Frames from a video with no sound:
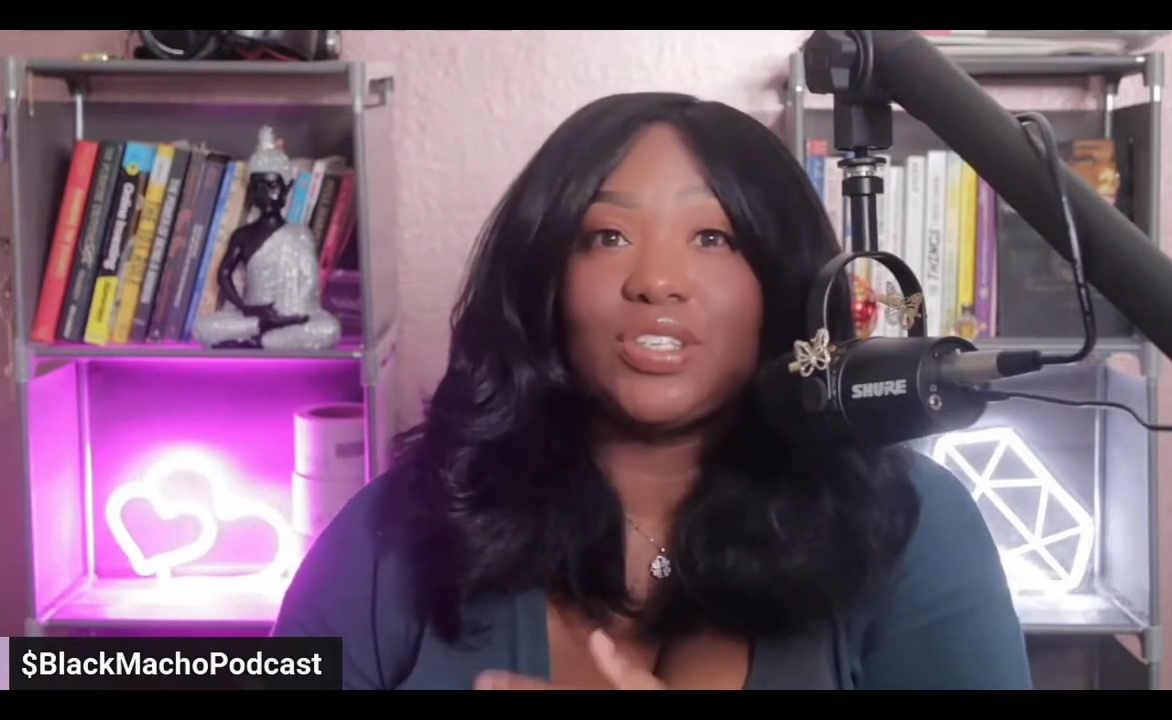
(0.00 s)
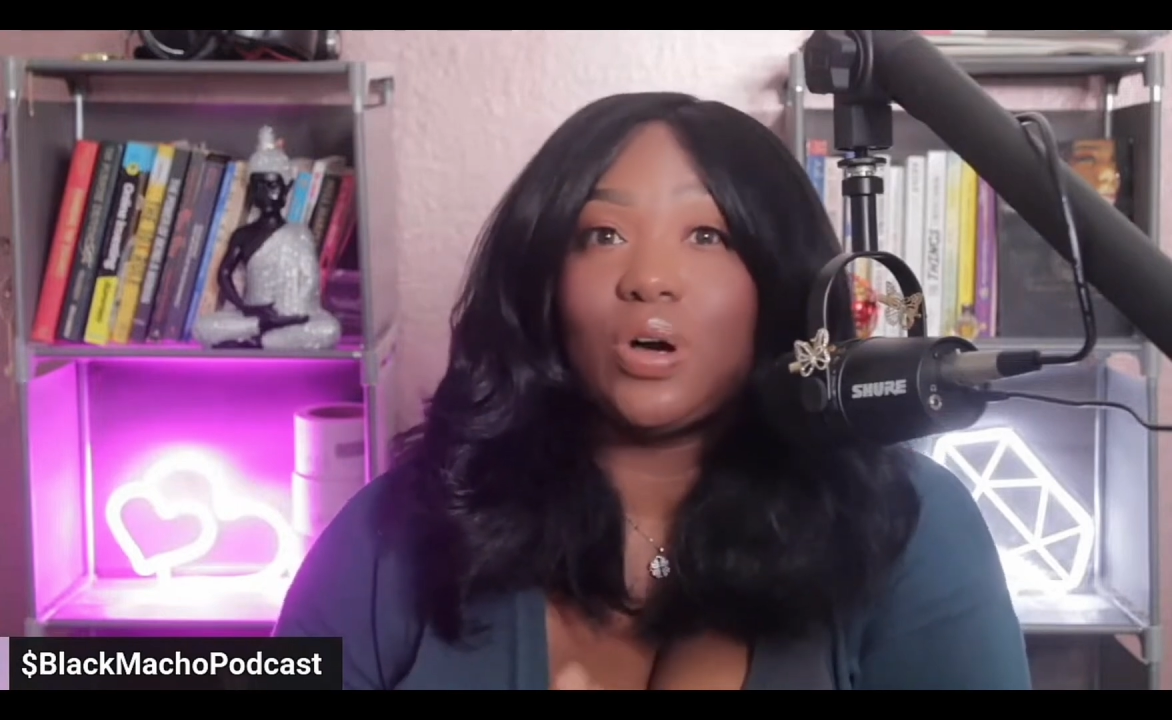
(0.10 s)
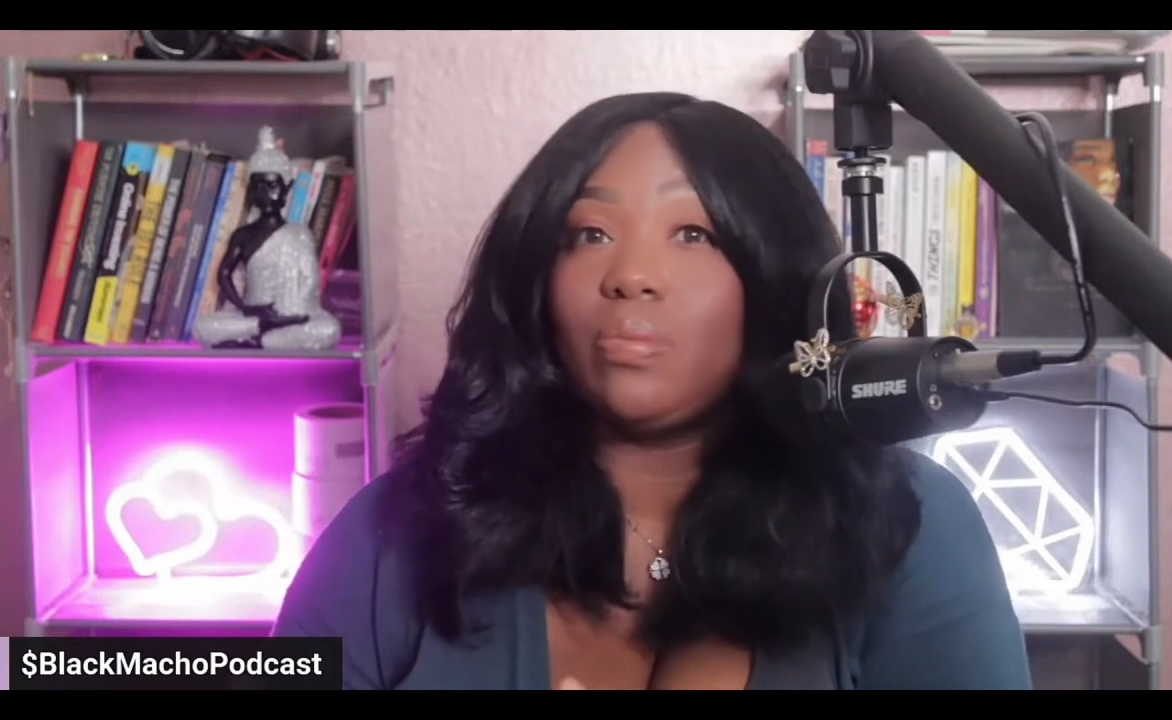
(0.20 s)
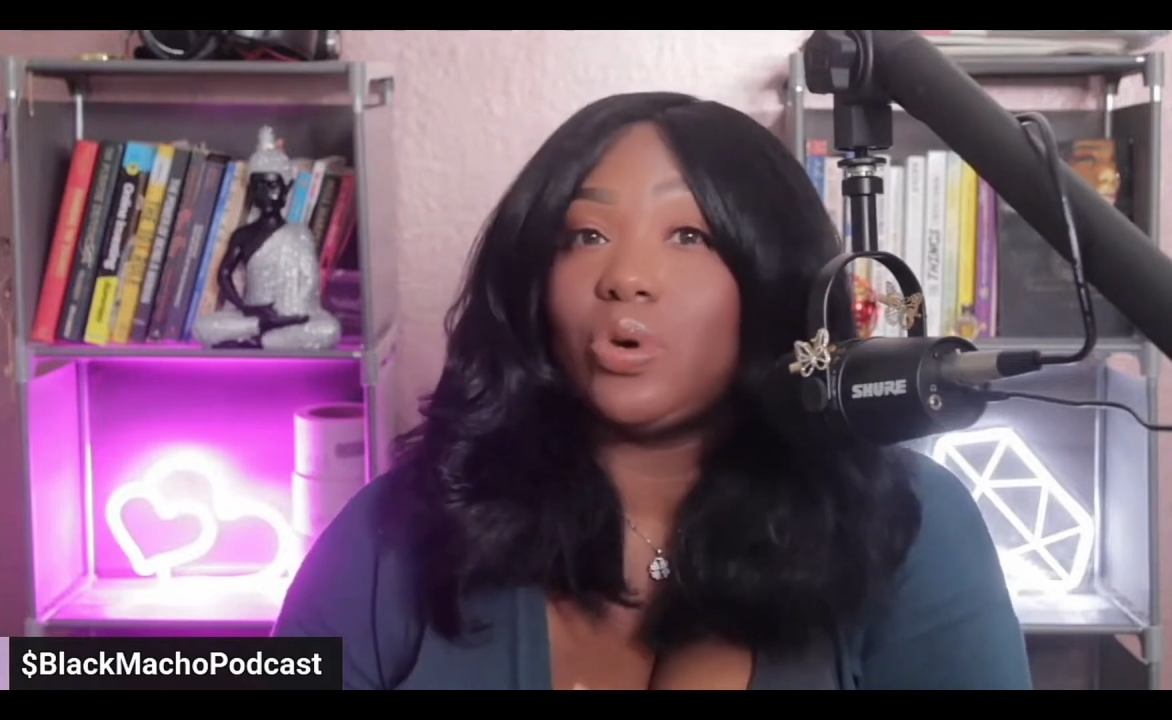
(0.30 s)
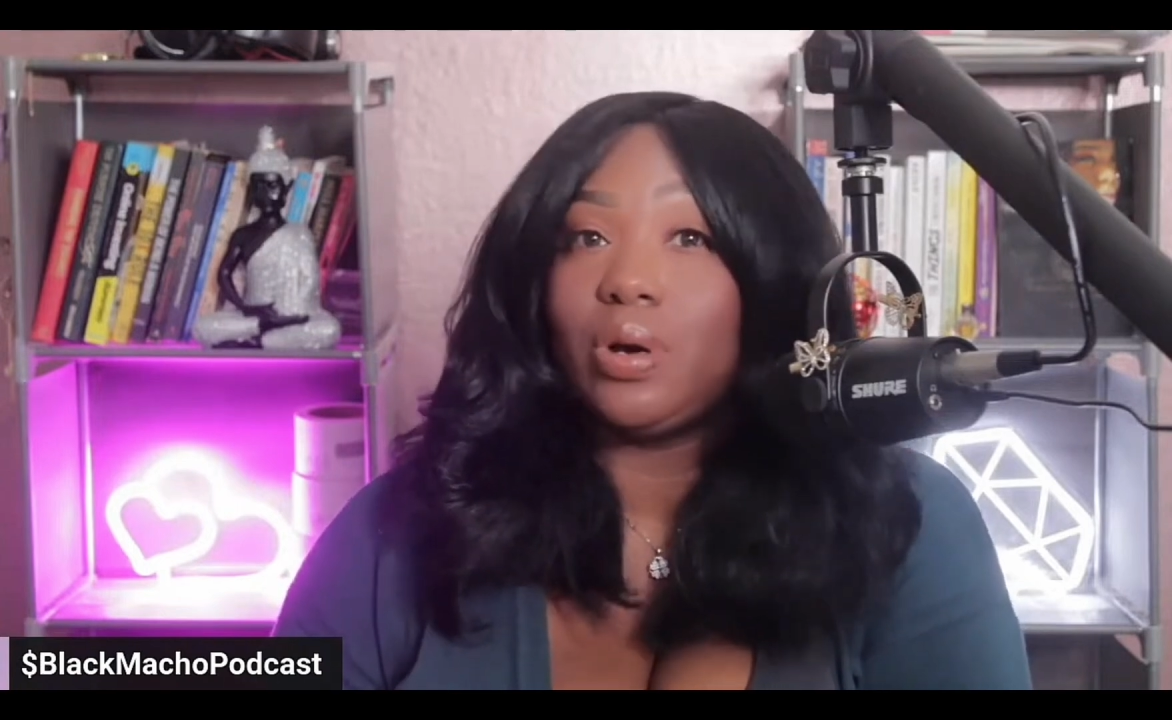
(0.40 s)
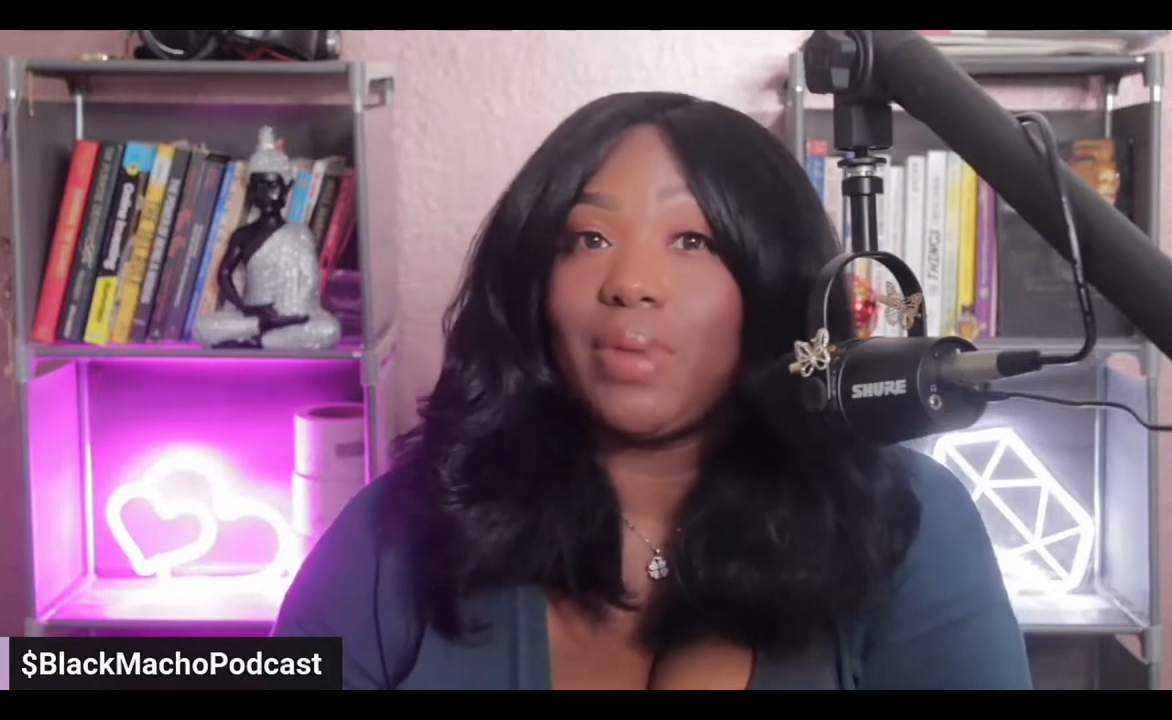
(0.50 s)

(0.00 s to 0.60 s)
talk more